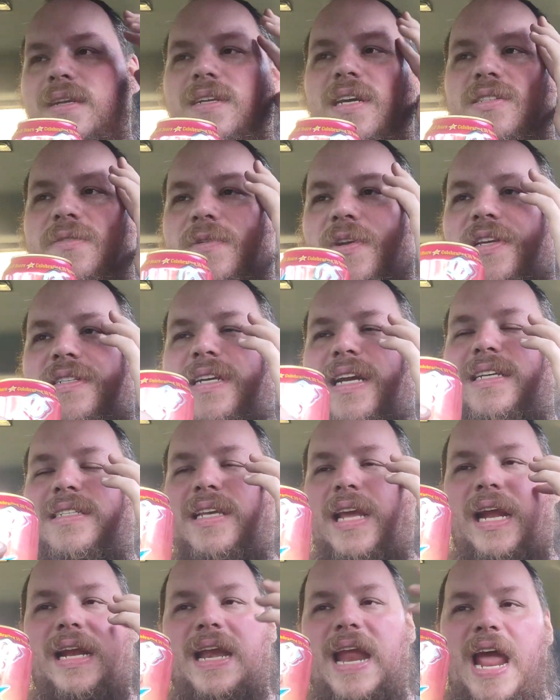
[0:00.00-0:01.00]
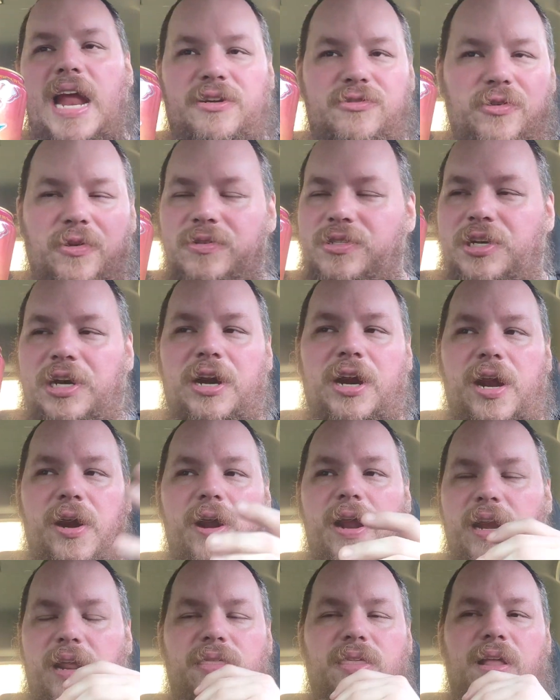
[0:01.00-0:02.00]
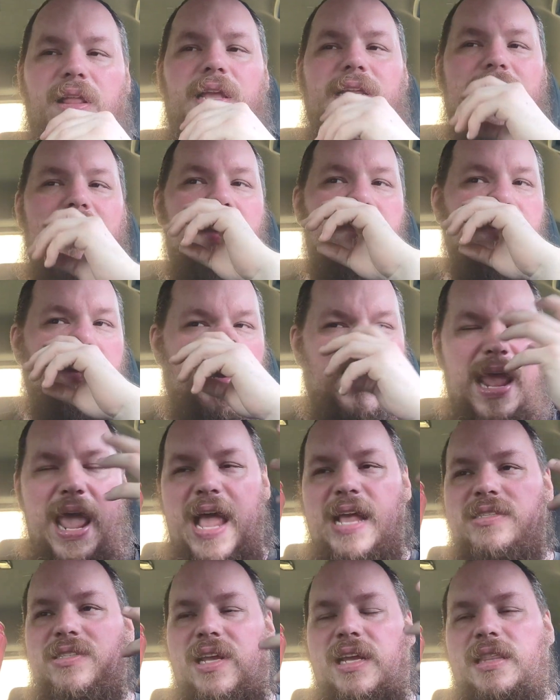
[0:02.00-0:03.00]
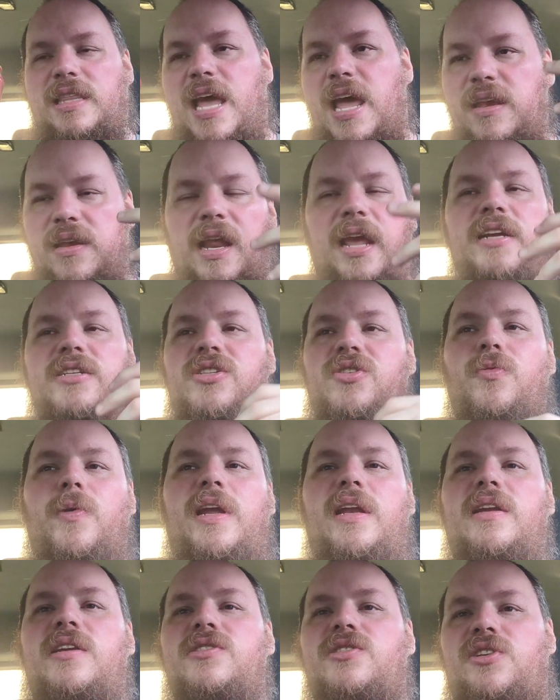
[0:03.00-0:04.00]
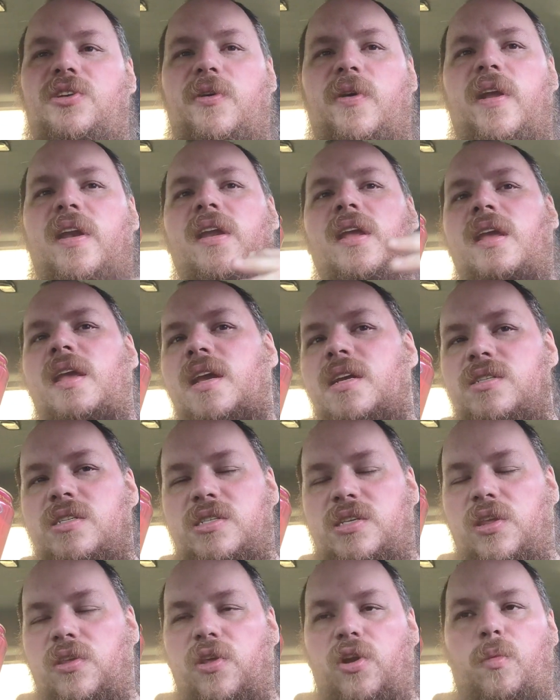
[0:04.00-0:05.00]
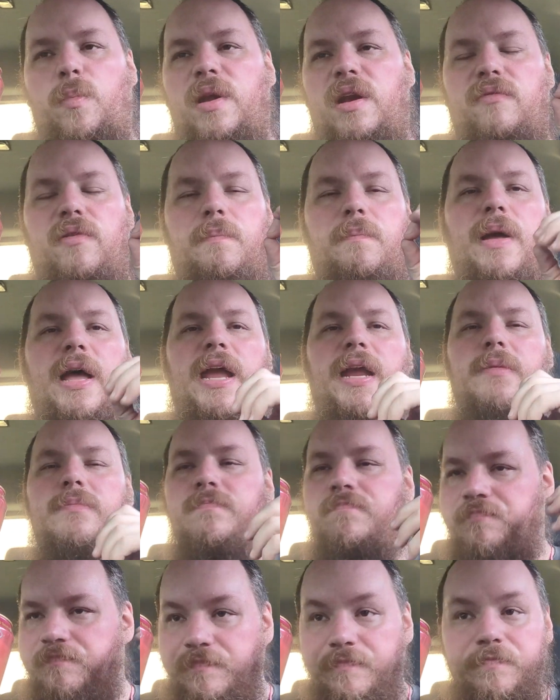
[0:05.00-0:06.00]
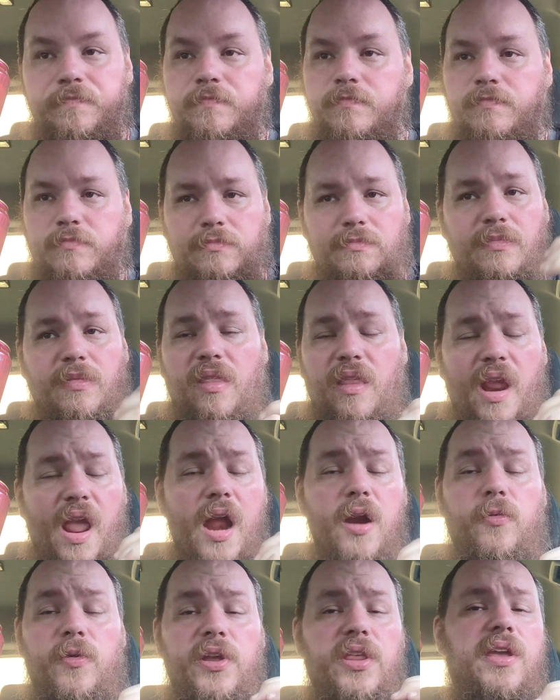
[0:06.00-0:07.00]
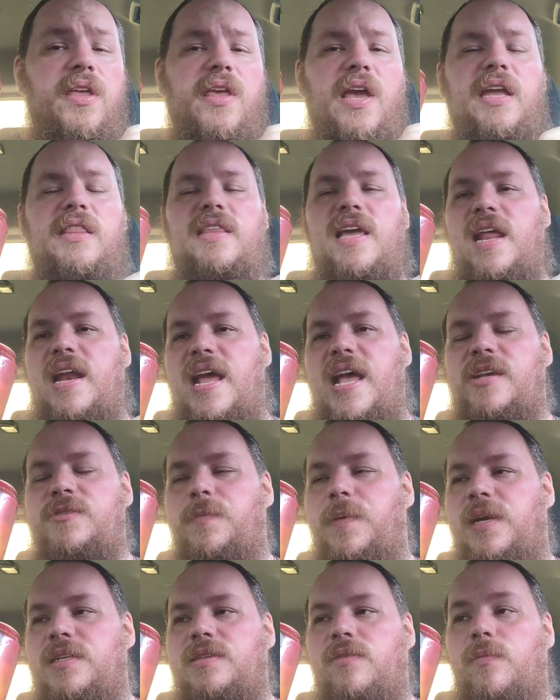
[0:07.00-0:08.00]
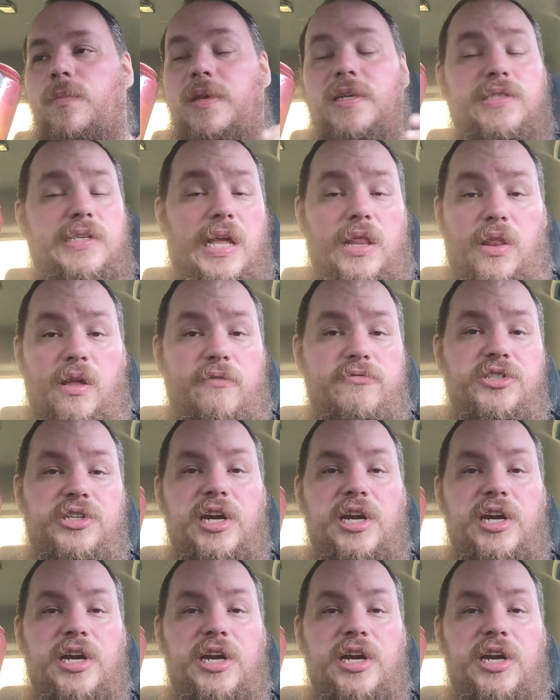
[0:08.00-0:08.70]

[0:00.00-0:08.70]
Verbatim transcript: doesn't really taste like natural cherry or anything like that, but it has like that nice sweetness to it, just a little bit of a bite. I really like that aspect of it because I love